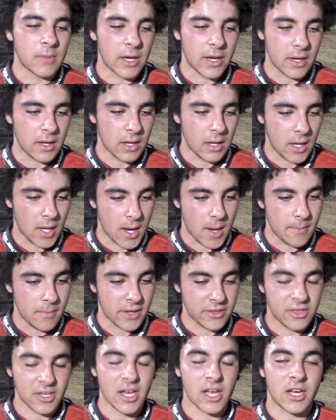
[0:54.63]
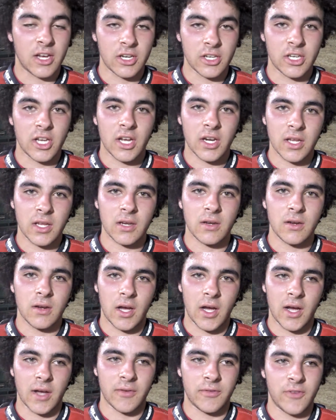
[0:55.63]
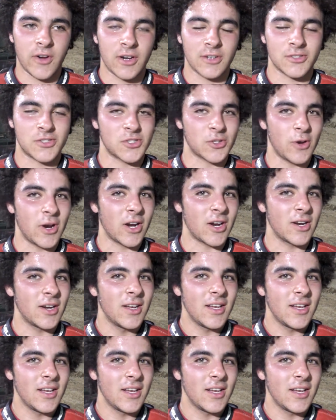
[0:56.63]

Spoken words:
but I think I could have done it fair and square.